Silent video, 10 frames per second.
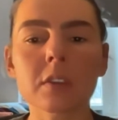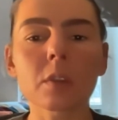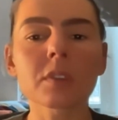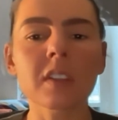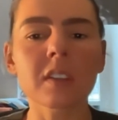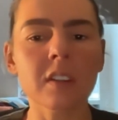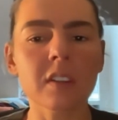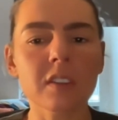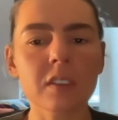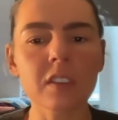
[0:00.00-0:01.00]
So
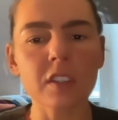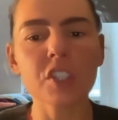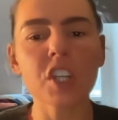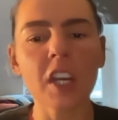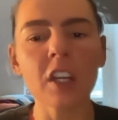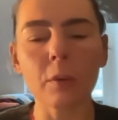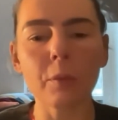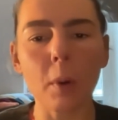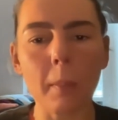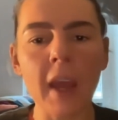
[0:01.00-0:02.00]
the chain
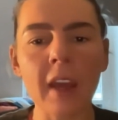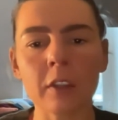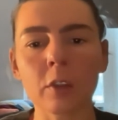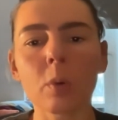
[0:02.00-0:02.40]
of command